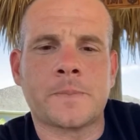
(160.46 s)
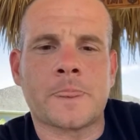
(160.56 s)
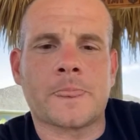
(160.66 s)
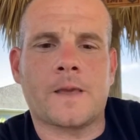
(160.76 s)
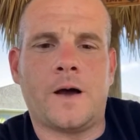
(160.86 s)

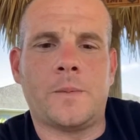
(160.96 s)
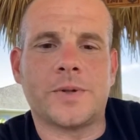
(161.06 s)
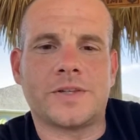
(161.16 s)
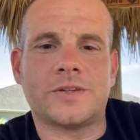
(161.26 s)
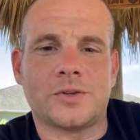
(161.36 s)
but
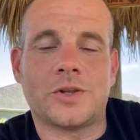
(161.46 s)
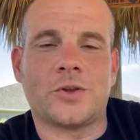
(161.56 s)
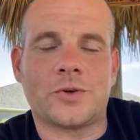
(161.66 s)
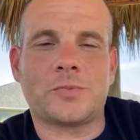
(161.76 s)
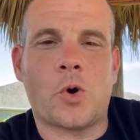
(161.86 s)

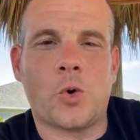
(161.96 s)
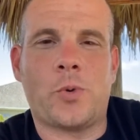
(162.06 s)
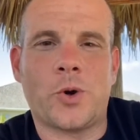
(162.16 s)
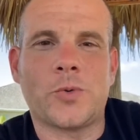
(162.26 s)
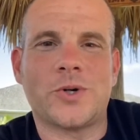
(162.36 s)
the whole
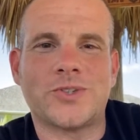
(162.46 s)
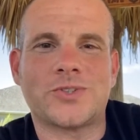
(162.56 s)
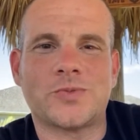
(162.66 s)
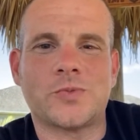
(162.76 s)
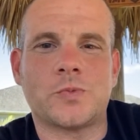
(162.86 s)
point was
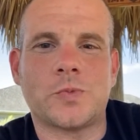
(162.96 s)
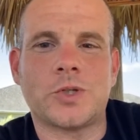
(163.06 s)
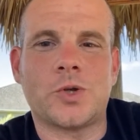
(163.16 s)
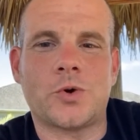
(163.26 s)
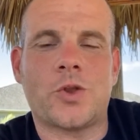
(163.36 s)
we
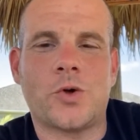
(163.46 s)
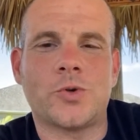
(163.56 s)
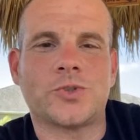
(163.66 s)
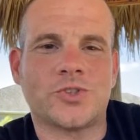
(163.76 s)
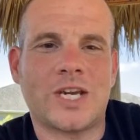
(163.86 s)
load all the
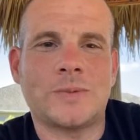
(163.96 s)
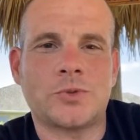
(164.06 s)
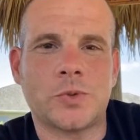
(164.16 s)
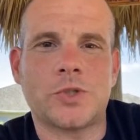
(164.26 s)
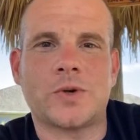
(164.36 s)
hoses the same
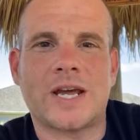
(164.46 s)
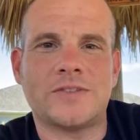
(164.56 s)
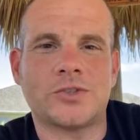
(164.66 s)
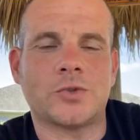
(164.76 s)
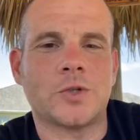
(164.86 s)
so we don't have
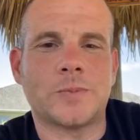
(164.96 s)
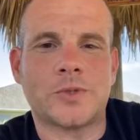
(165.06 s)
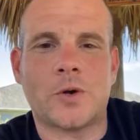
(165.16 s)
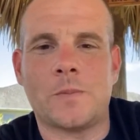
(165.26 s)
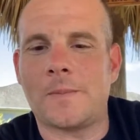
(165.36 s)
these screw-ups.
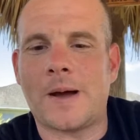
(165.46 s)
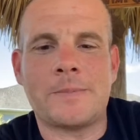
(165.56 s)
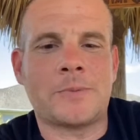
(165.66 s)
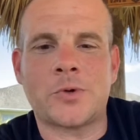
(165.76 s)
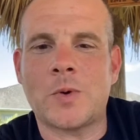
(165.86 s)
So my
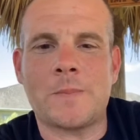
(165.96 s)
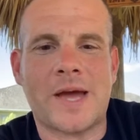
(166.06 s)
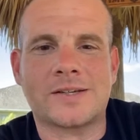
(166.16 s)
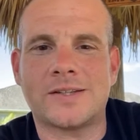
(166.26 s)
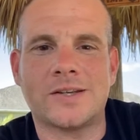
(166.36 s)
memory went
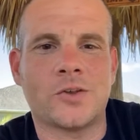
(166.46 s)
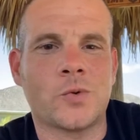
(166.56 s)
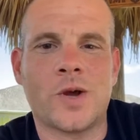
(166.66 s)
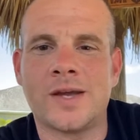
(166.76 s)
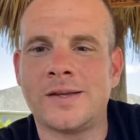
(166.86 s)
back to the other
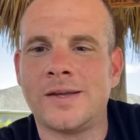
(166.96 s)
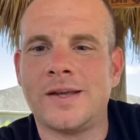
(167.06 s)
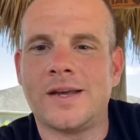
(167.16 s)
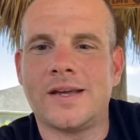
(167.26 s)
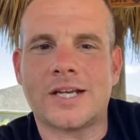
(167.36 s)
way,
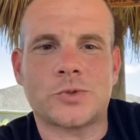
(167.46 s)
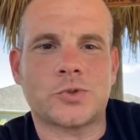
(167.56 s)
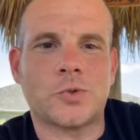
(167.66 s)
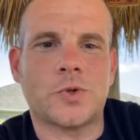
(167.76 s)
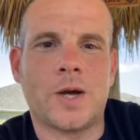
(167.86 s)
and that's what
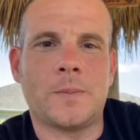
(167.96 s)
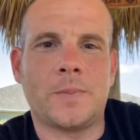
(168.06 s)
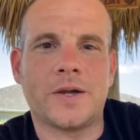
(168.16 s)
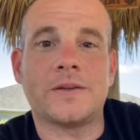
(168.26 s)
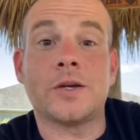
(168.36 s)
screwed up,
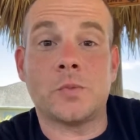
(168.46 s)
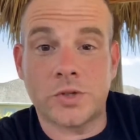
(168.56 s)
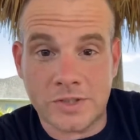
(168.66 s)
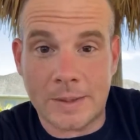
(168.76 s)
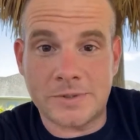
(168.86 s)
but it
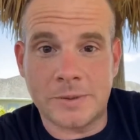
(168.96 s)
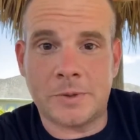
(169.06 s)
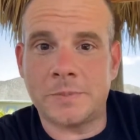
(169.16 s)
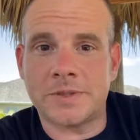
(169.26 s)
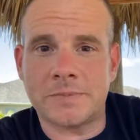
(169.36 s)
was kept
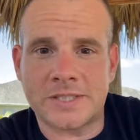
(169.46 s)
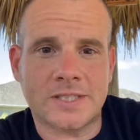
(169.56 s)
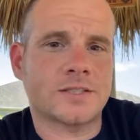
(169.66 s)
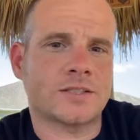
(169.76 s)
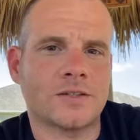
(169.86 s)
simple, but
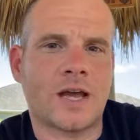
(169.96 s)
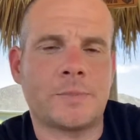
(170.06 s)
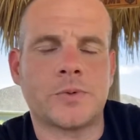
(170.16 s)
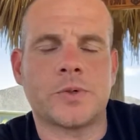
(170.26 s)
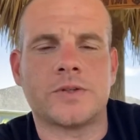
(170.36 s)
mistakes can still
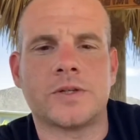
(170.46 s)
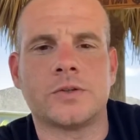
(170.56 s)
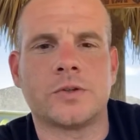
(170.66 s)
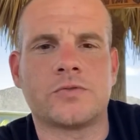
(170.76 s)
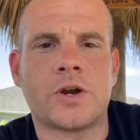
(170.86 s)
happen with it.
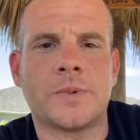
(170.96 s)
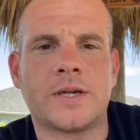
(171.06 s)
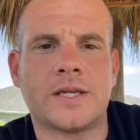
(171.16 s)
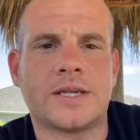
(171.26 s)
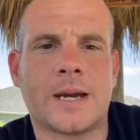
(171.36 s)
Learn from it,
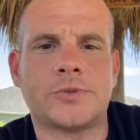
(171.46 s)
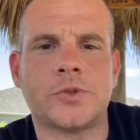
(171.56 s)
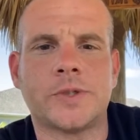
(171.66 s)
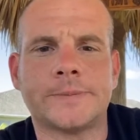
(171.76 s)
adapt to it.